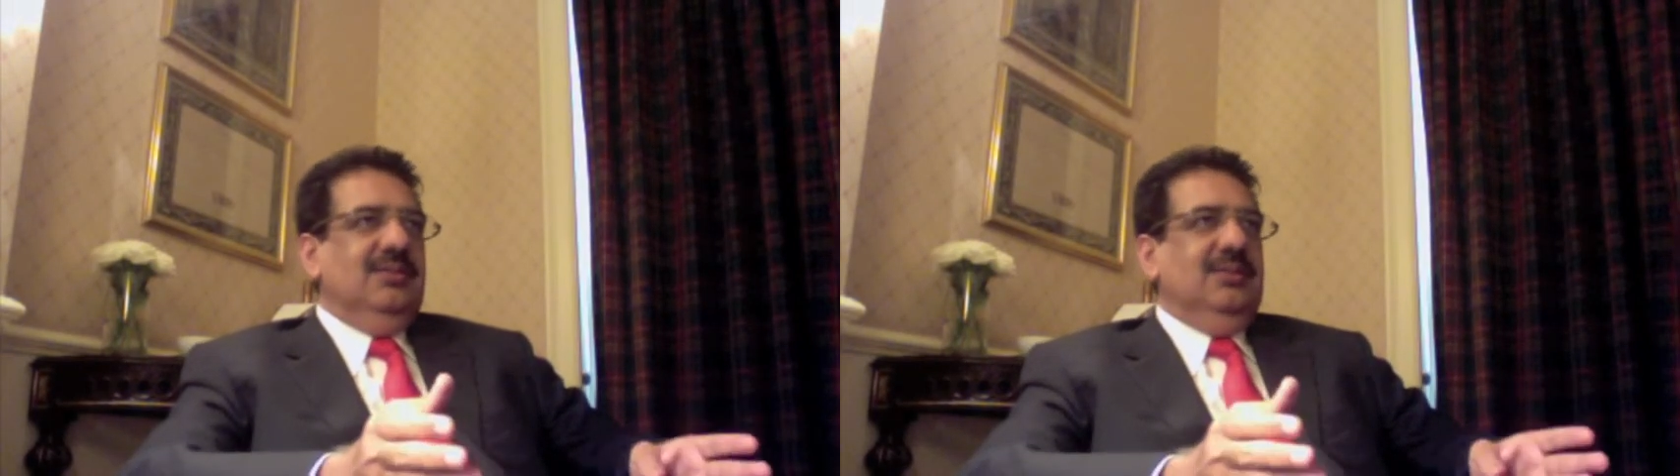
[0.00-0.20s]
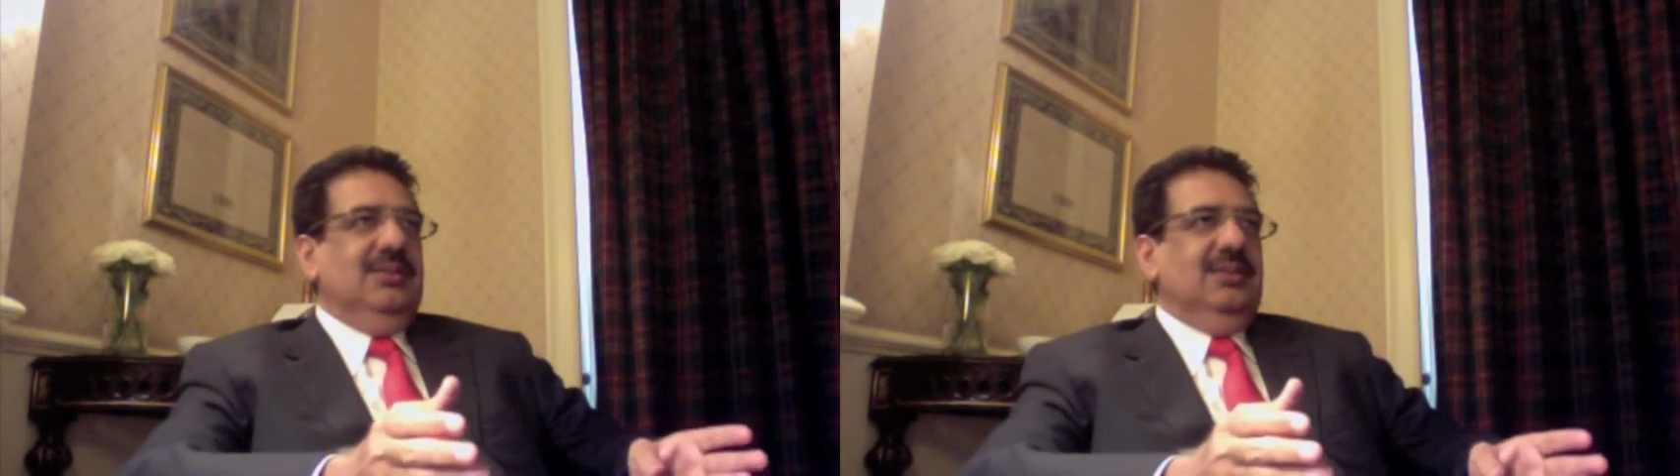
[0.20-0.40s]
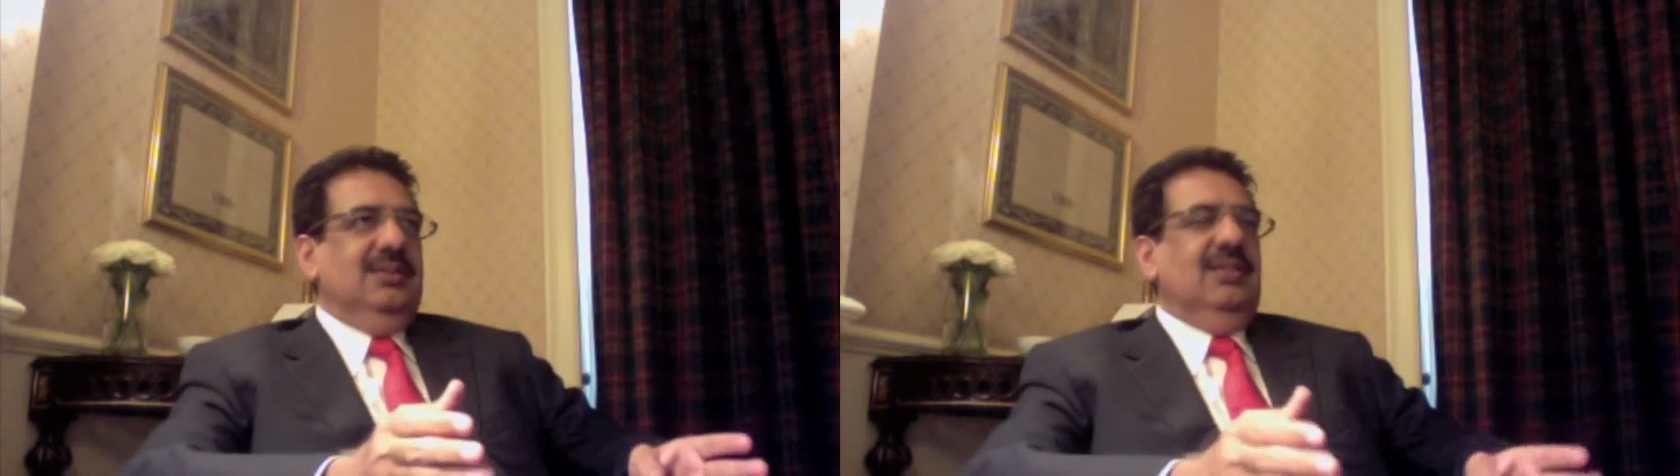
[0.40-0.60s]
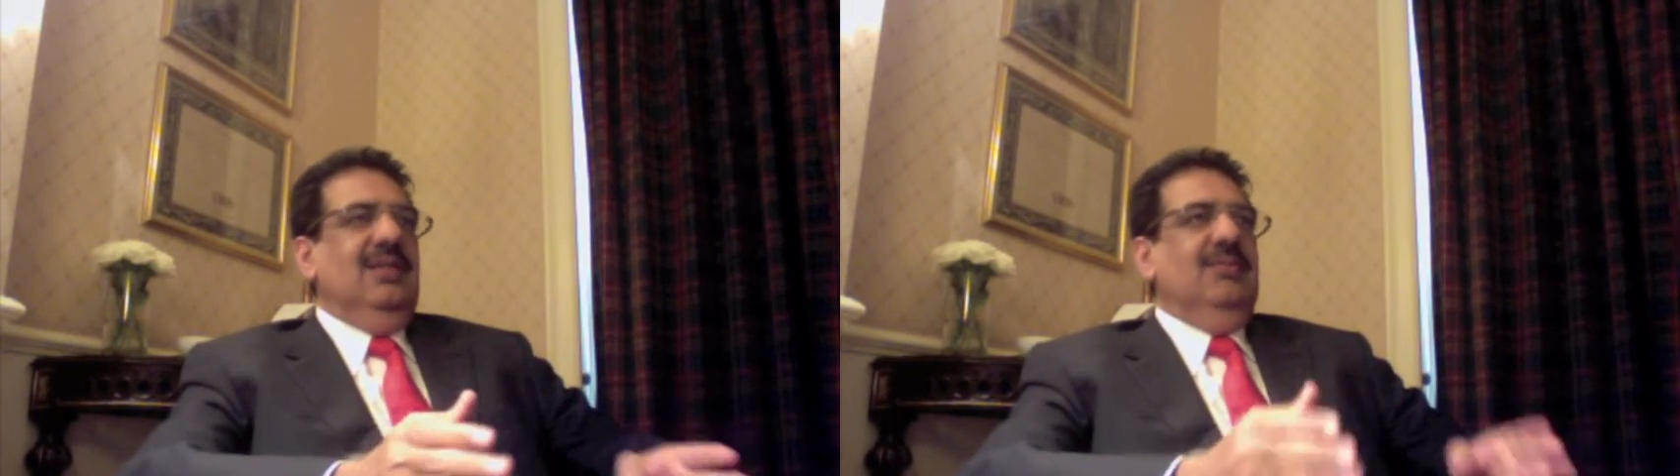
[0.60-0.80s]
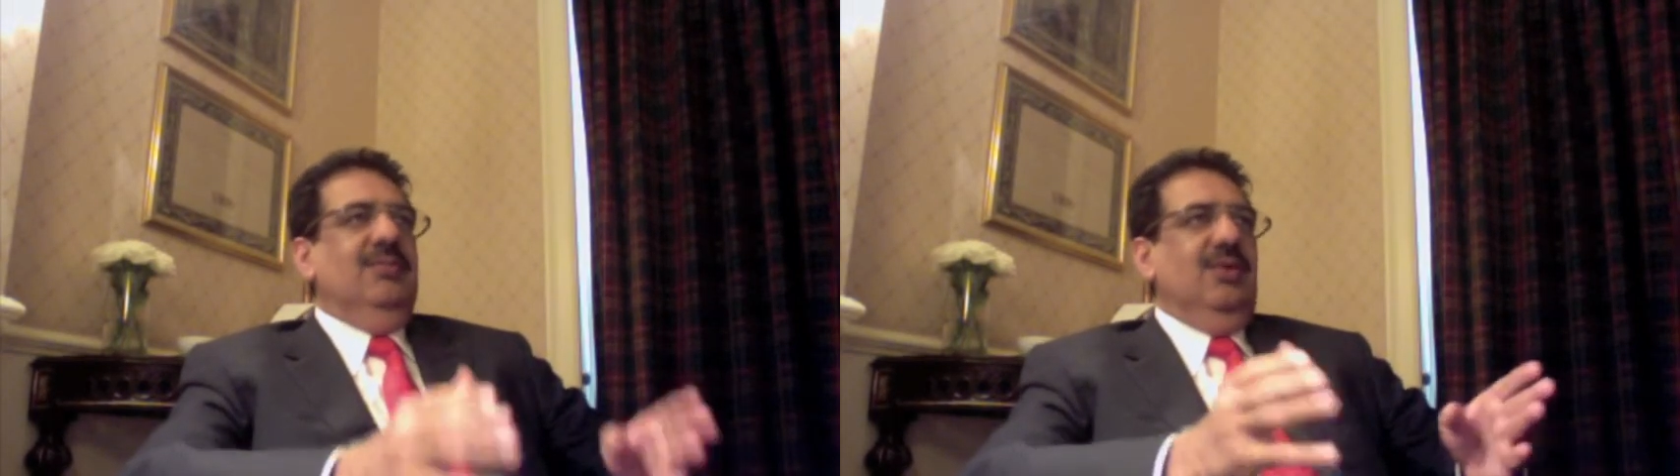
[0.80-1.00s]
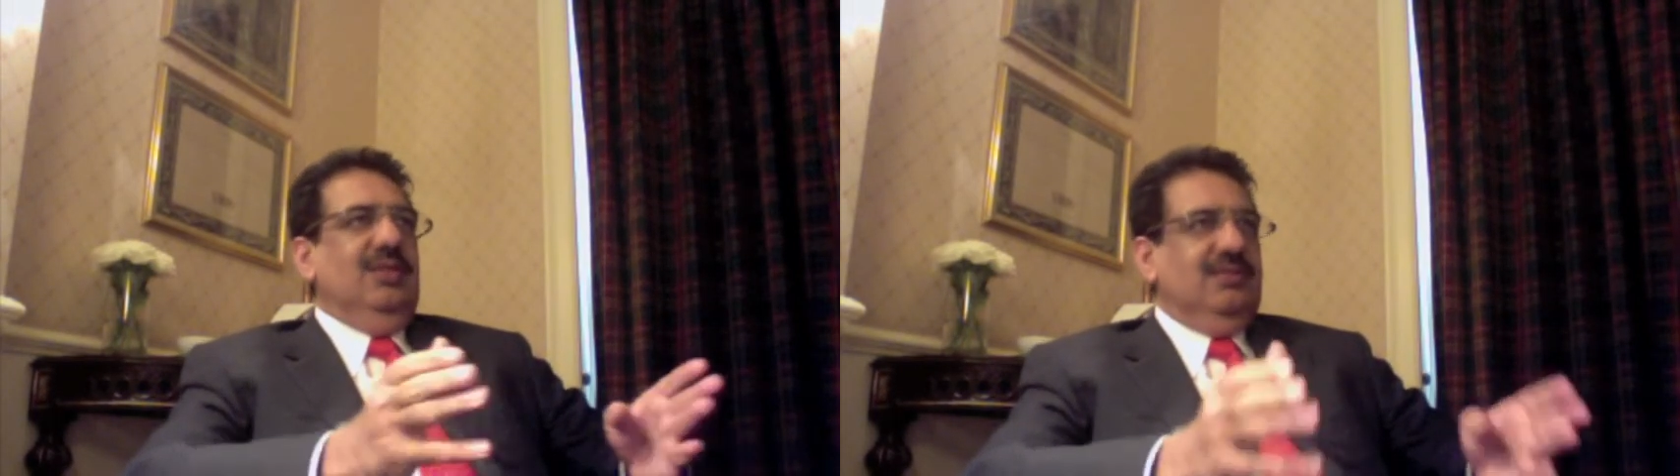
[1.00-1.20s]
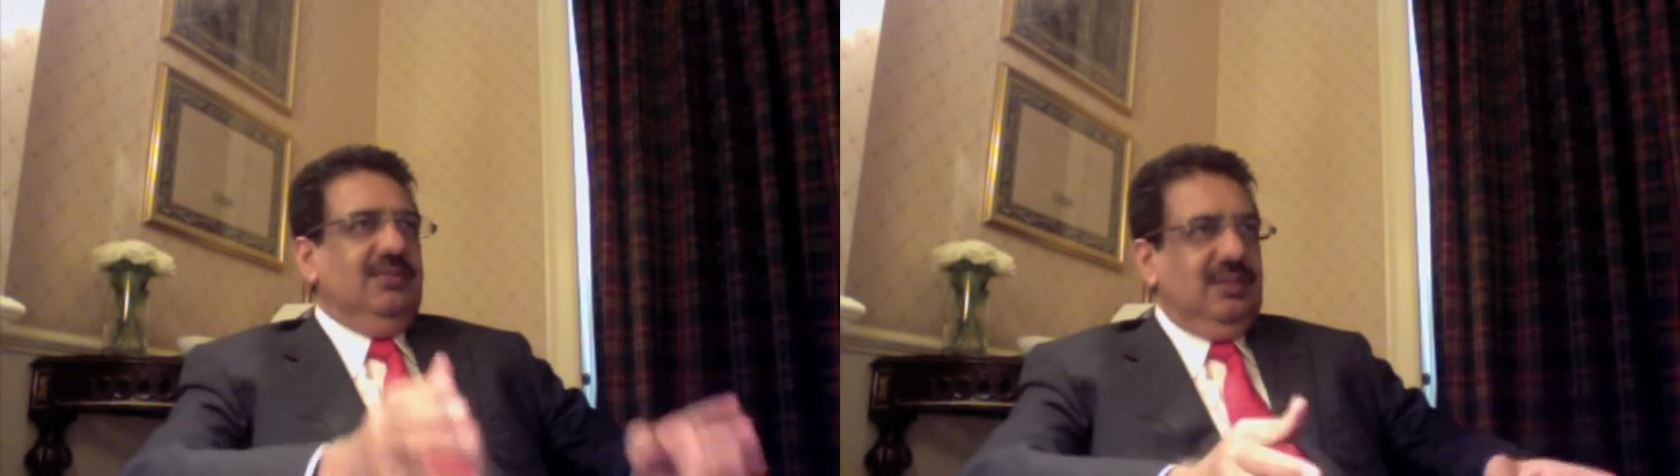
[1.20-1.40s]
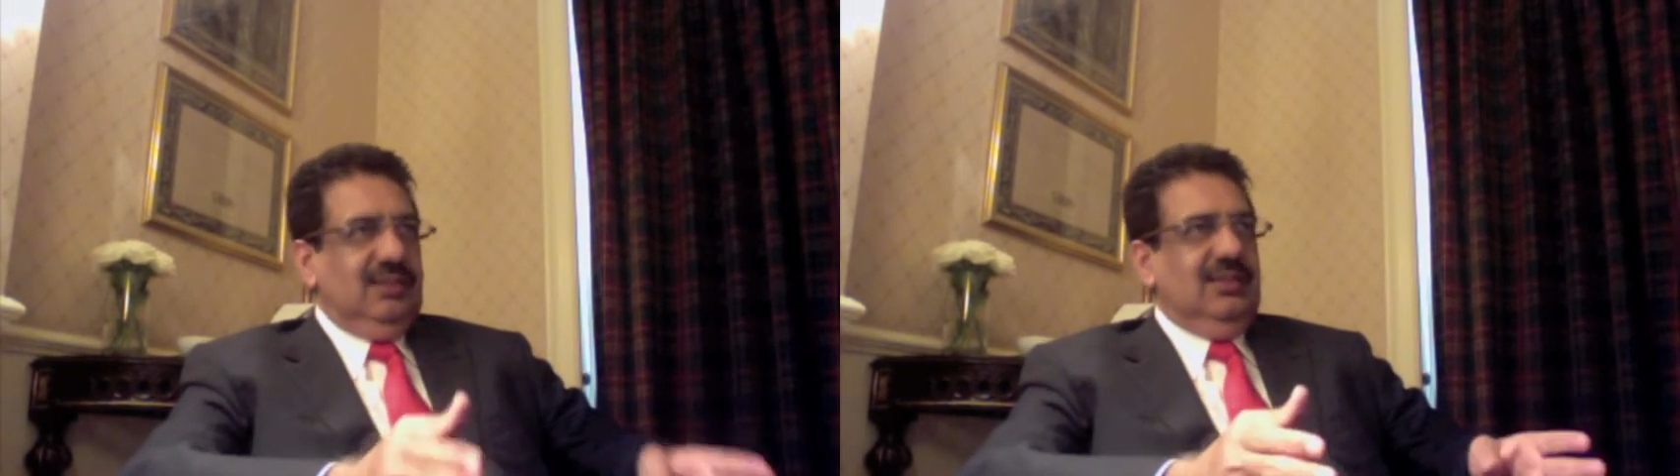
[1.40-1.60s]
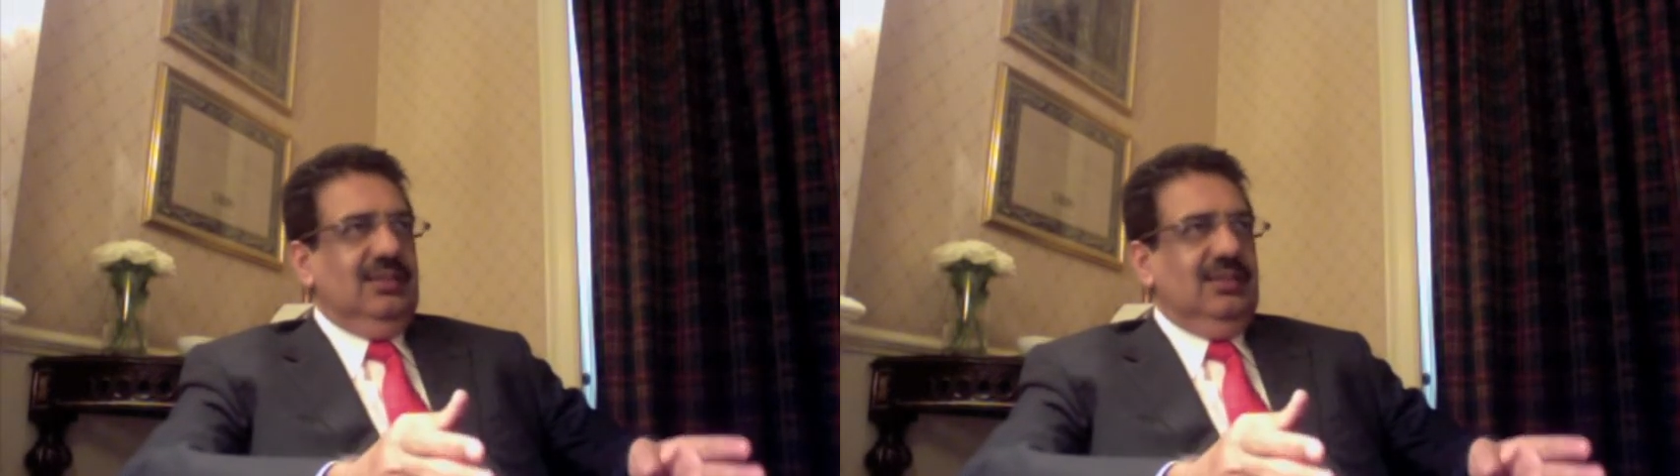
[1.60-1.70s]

which is employees first?